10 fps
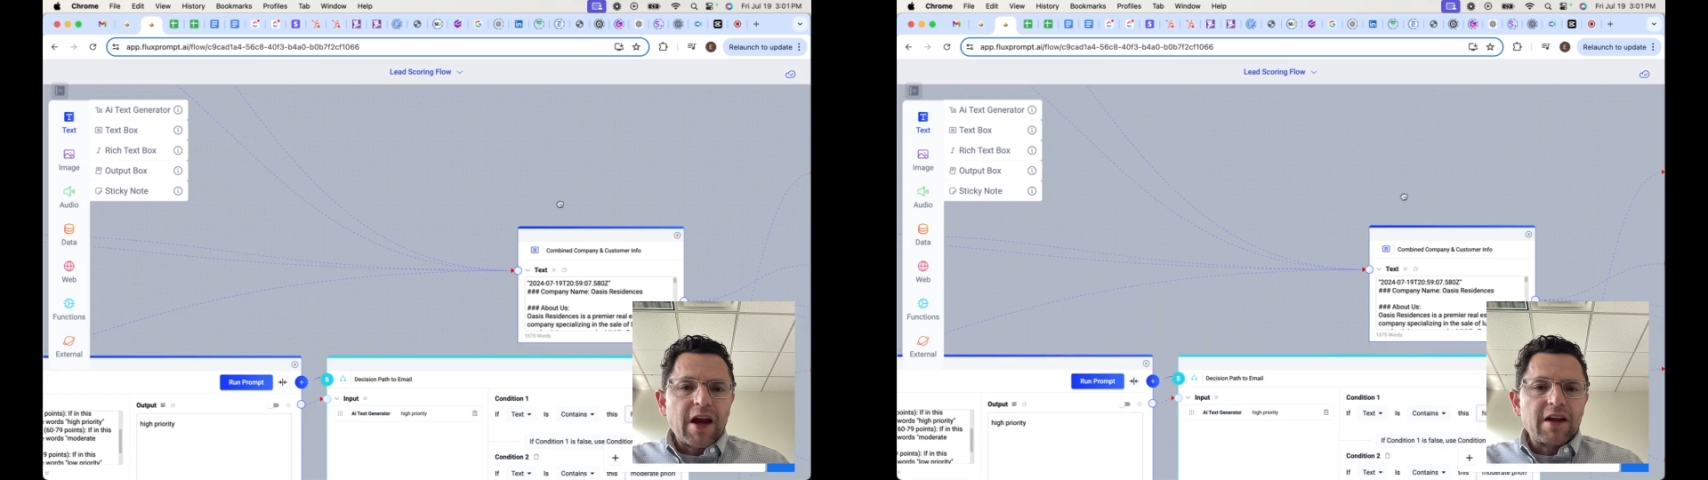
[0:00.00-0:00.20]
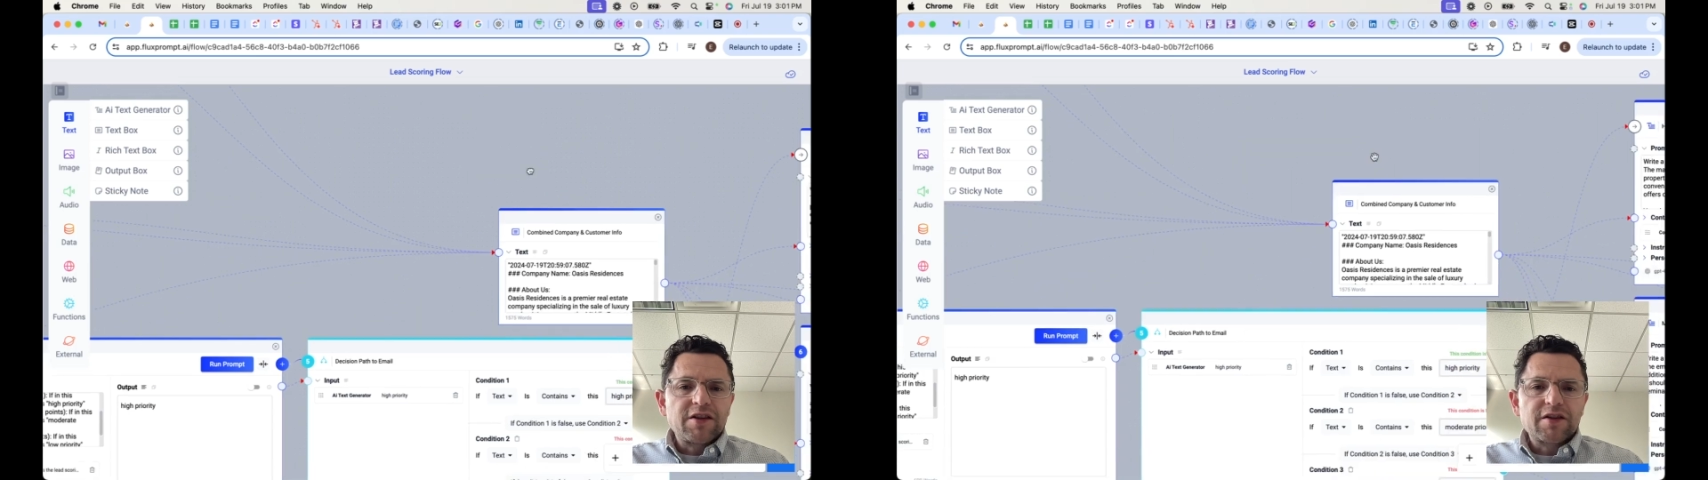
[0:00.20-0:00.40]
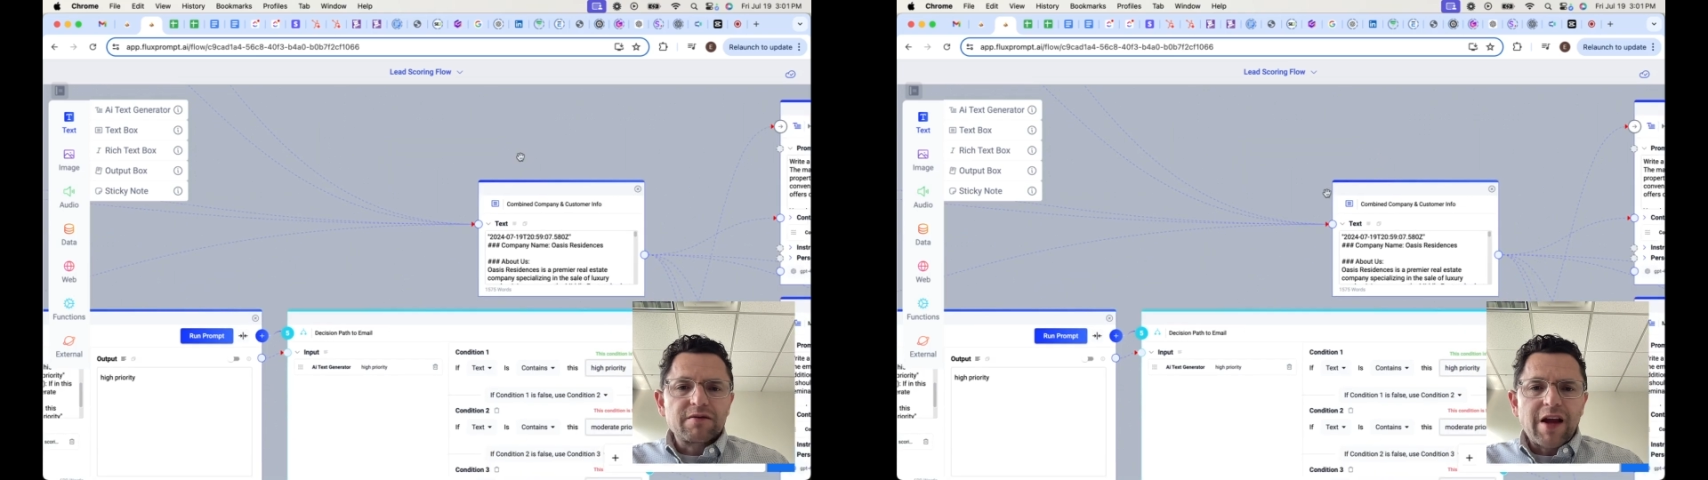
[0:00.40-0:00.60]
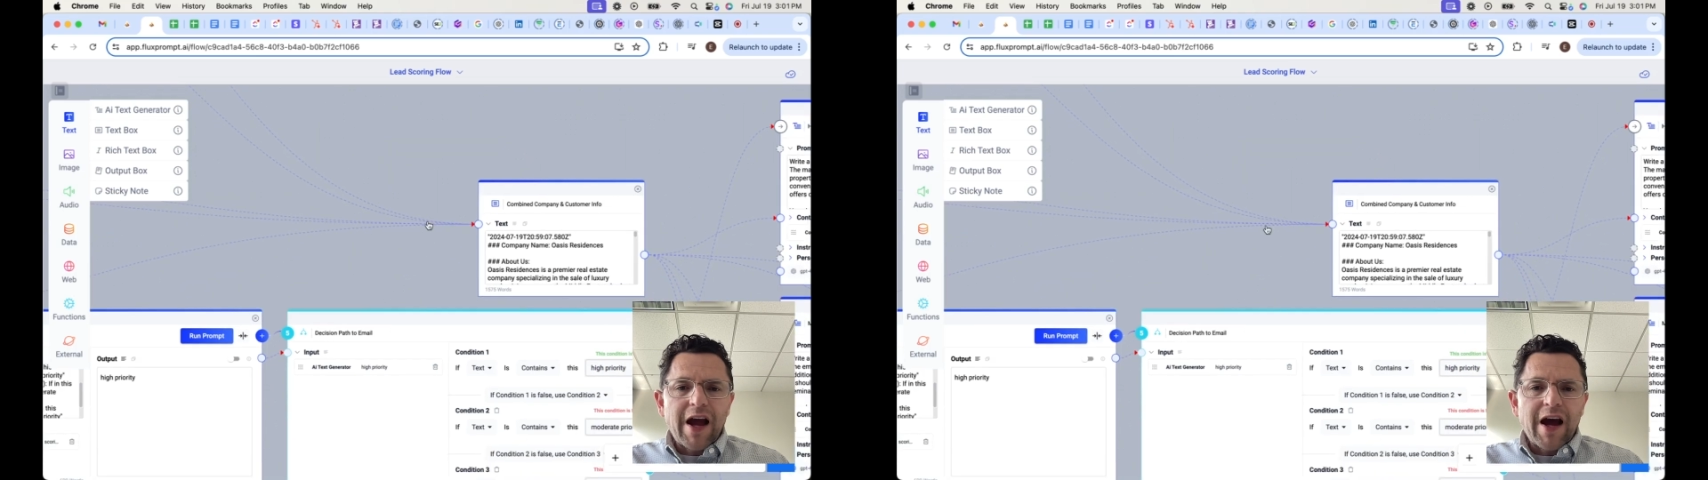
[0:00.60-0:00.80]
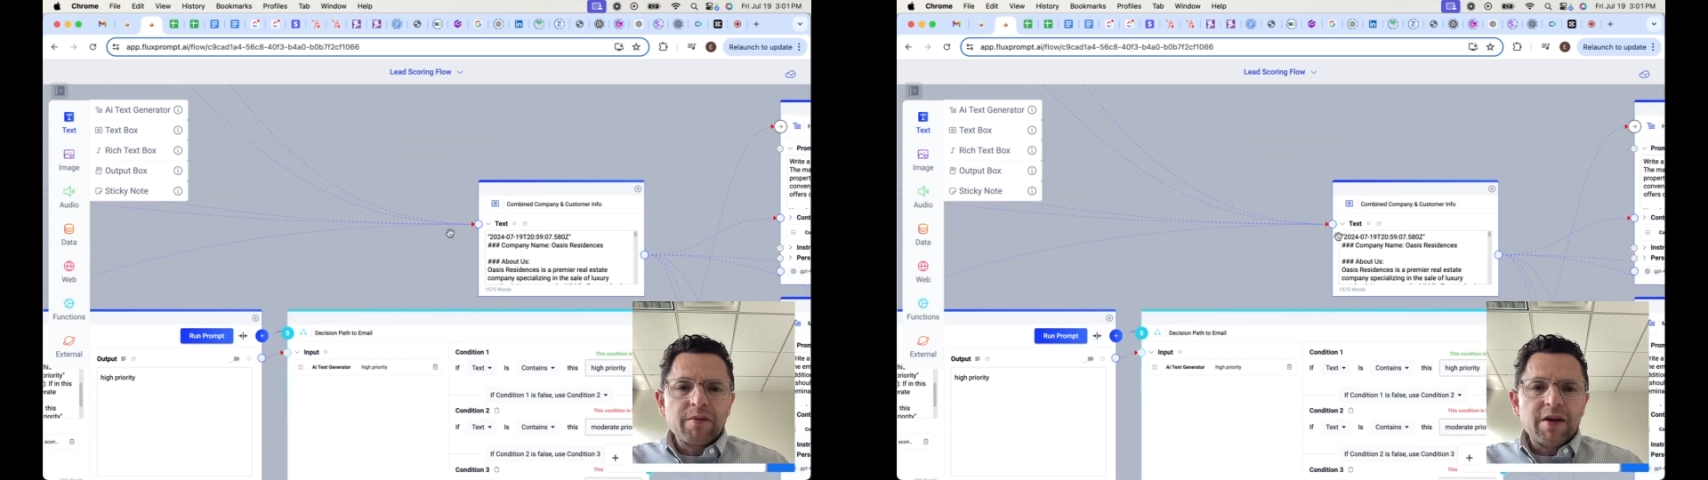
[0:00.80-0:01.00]
and just
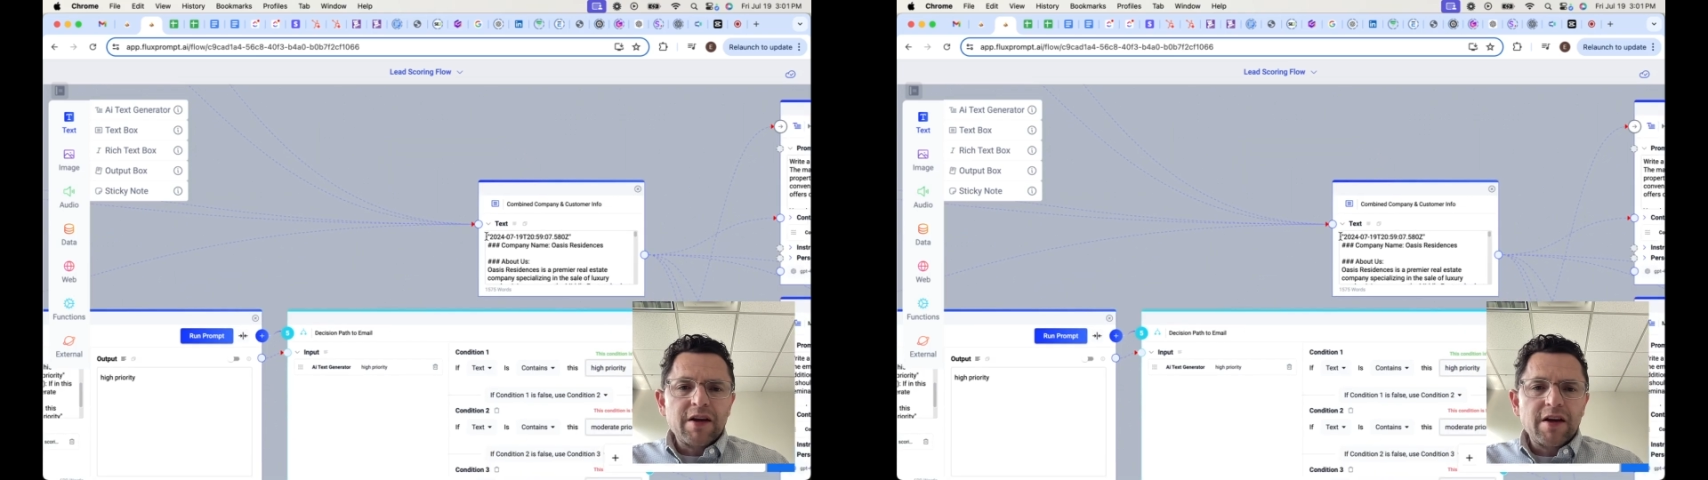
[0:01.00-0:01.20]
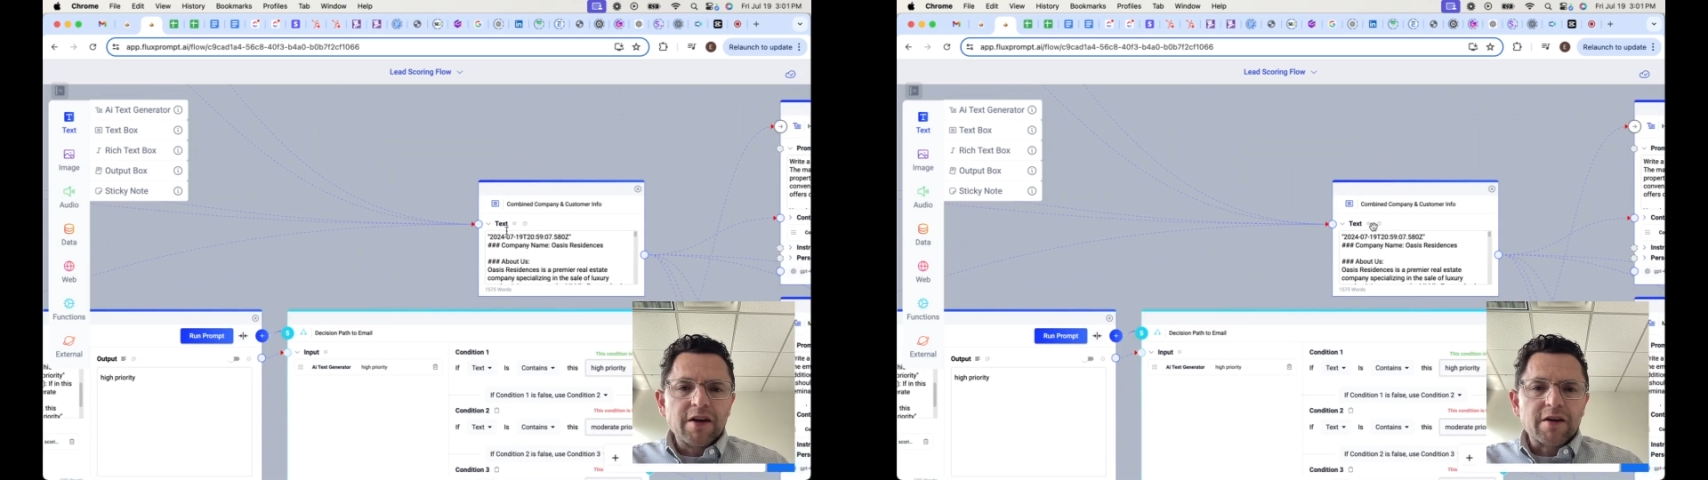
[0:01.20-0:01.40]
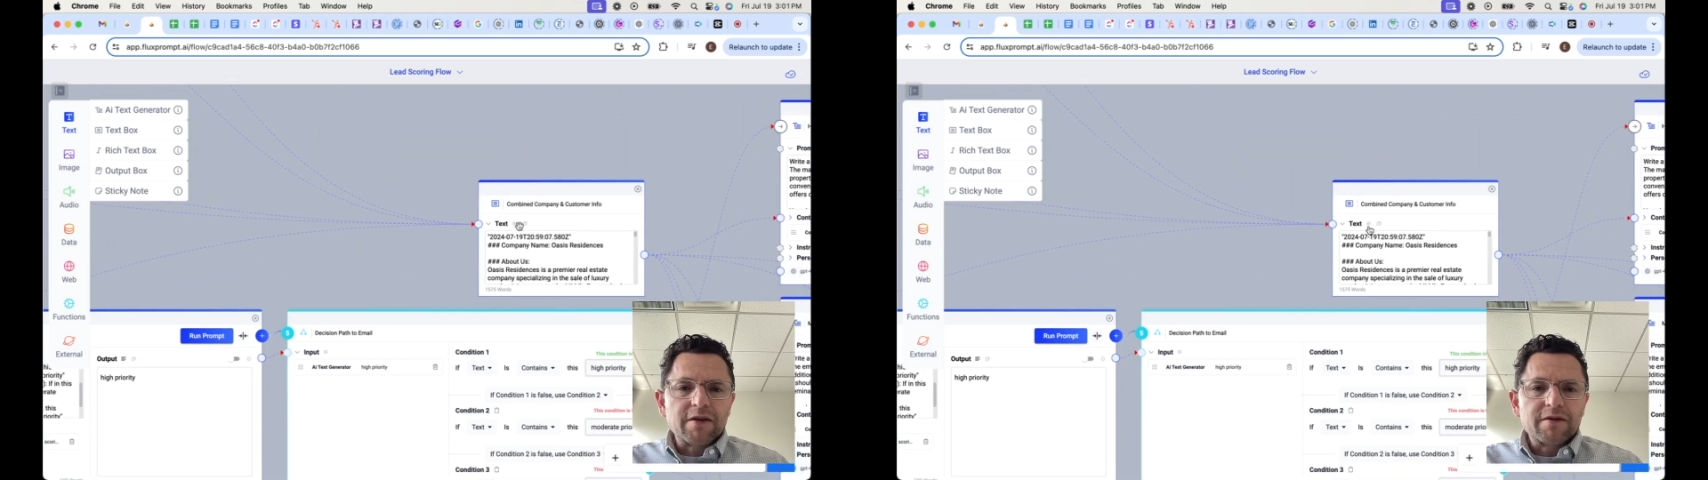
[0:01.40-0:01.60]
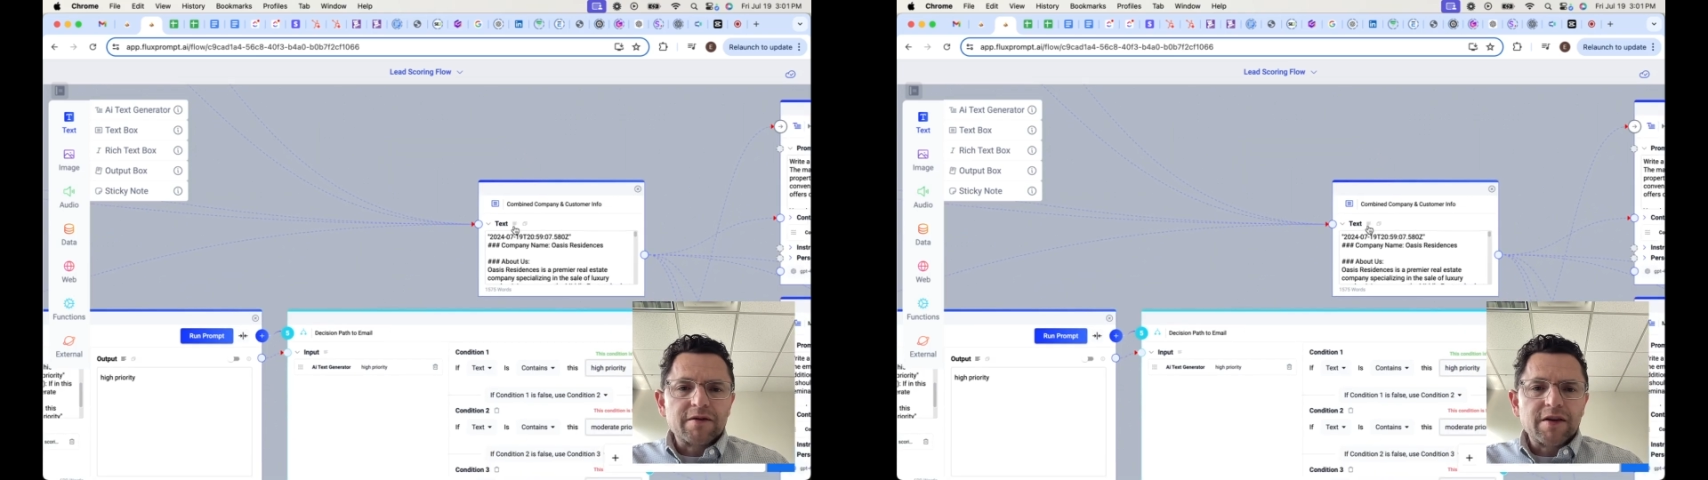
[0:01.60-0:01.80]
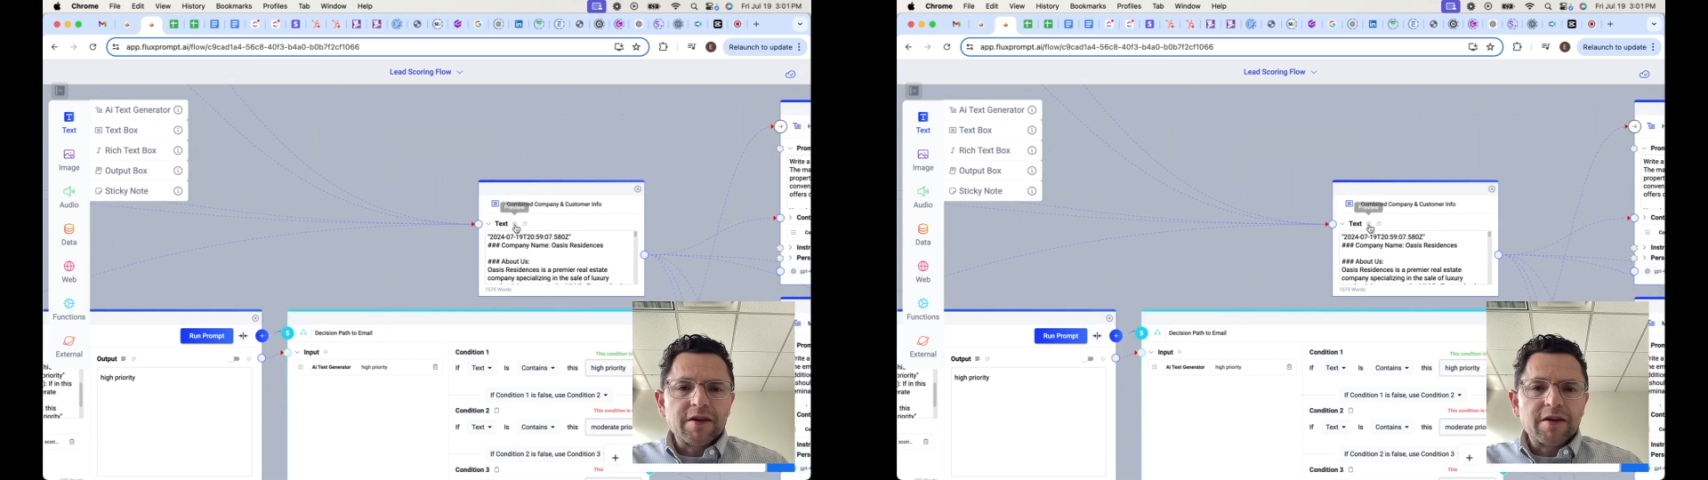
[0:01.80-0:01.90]
add them in here.